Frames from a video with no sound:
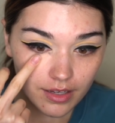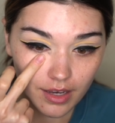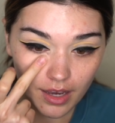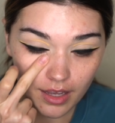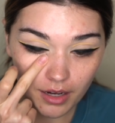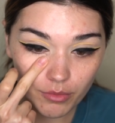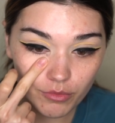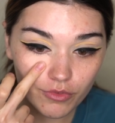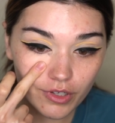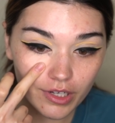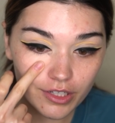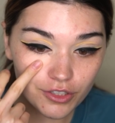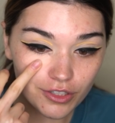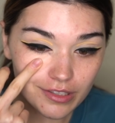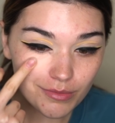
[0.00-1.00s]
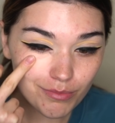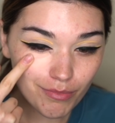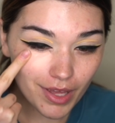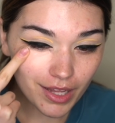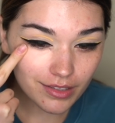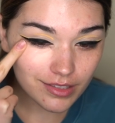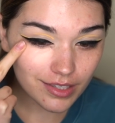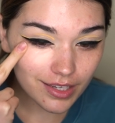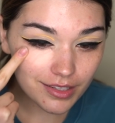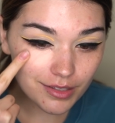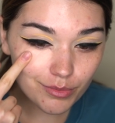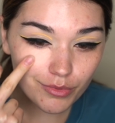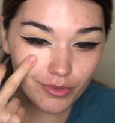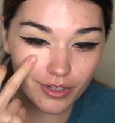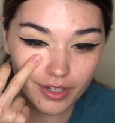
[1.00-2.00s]
and I'm really just melting the
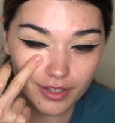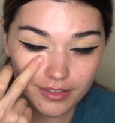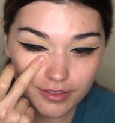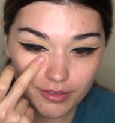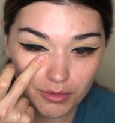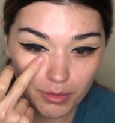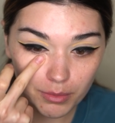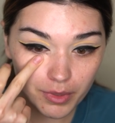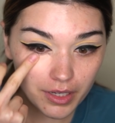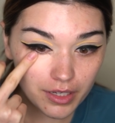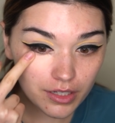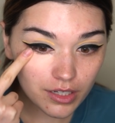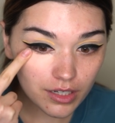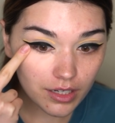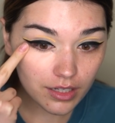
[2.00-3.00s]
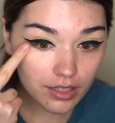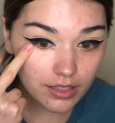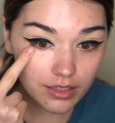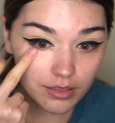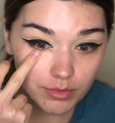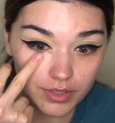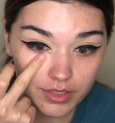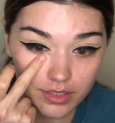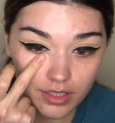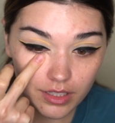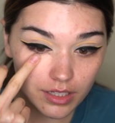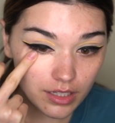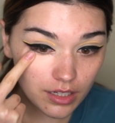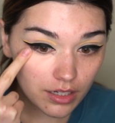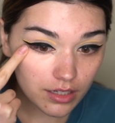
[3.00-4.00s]
product. So I'm applying a little bit in
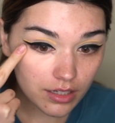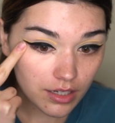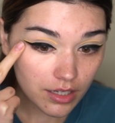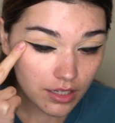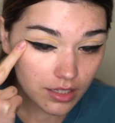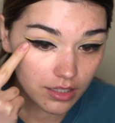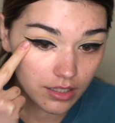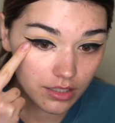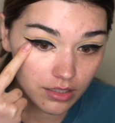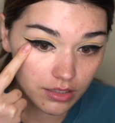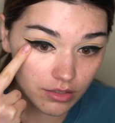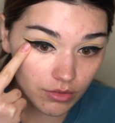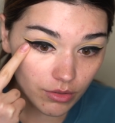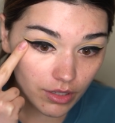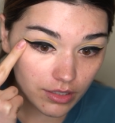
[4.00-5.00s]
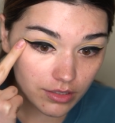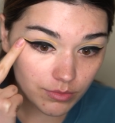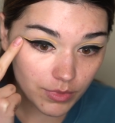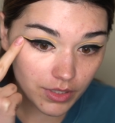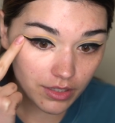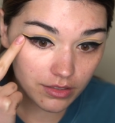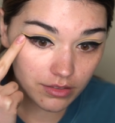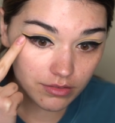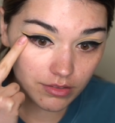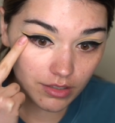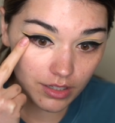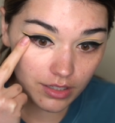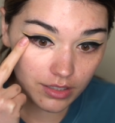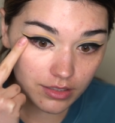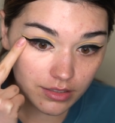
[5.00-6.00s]
here so that my under
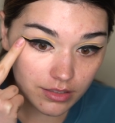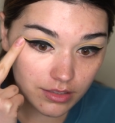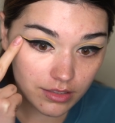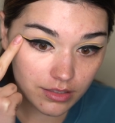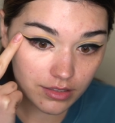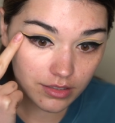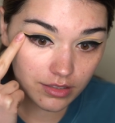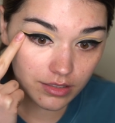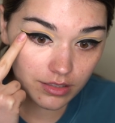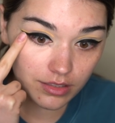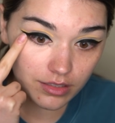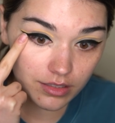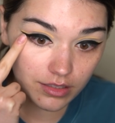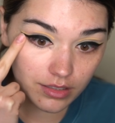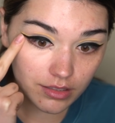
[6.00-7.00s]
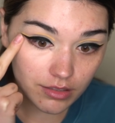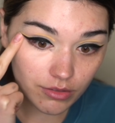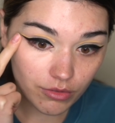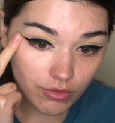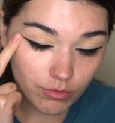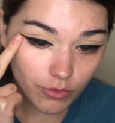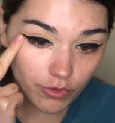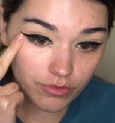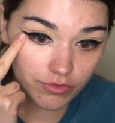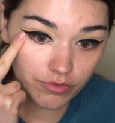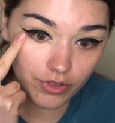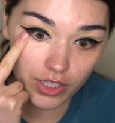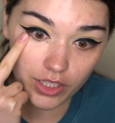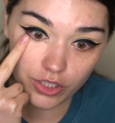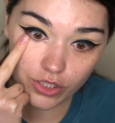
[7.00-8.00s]
eyes look more
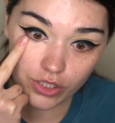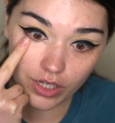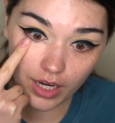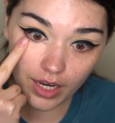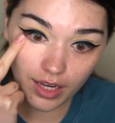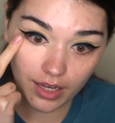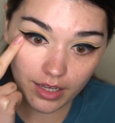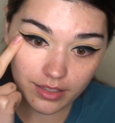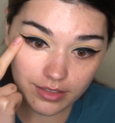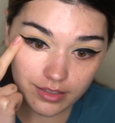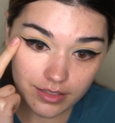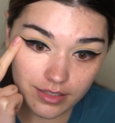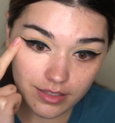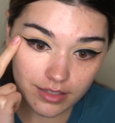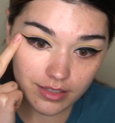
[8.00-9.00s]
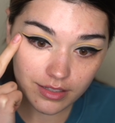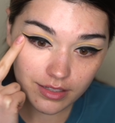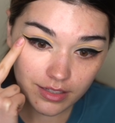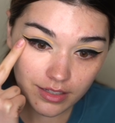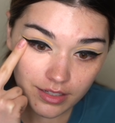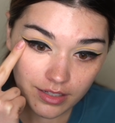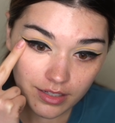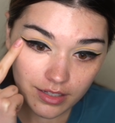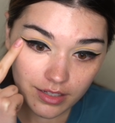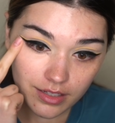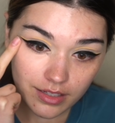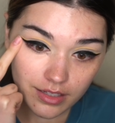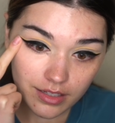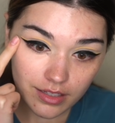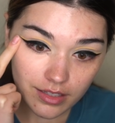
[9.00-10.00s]
fresh, and
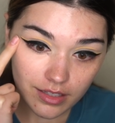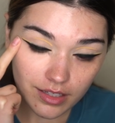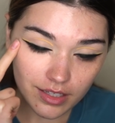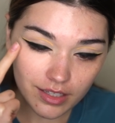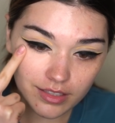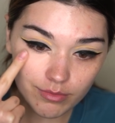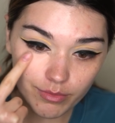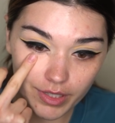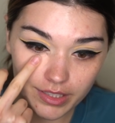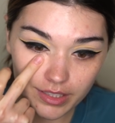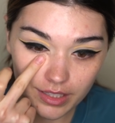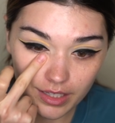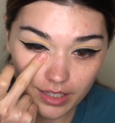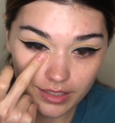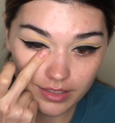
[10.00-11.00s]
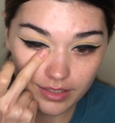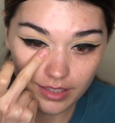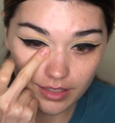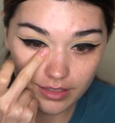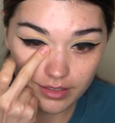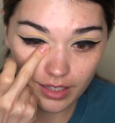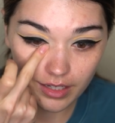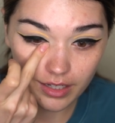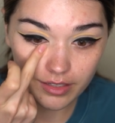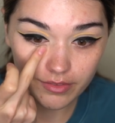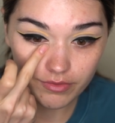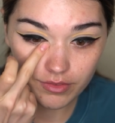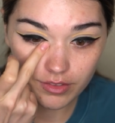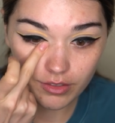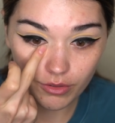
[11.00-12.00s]
it basically conceals any kind of
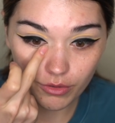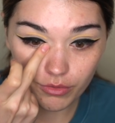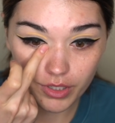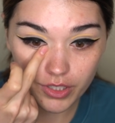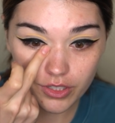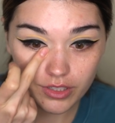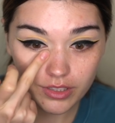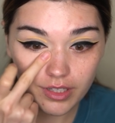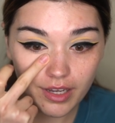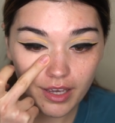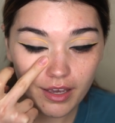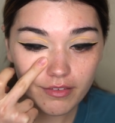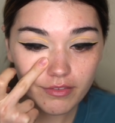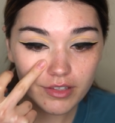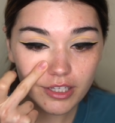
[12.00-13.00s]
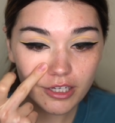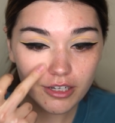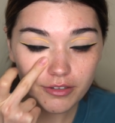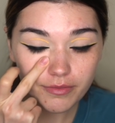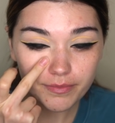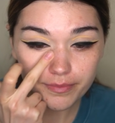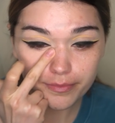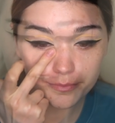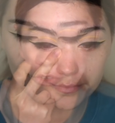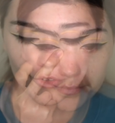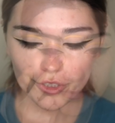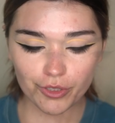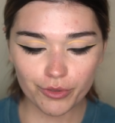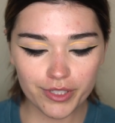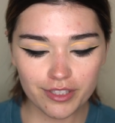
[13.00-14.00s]
discoloration that I have in there. Now for
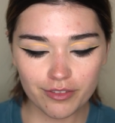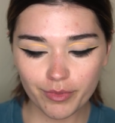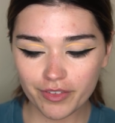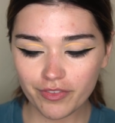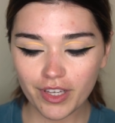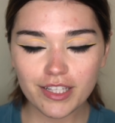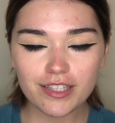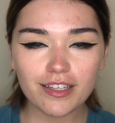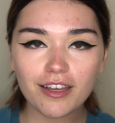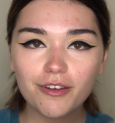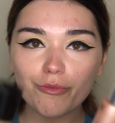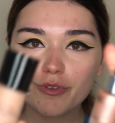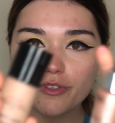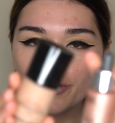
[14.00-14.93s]
the rest of my face I will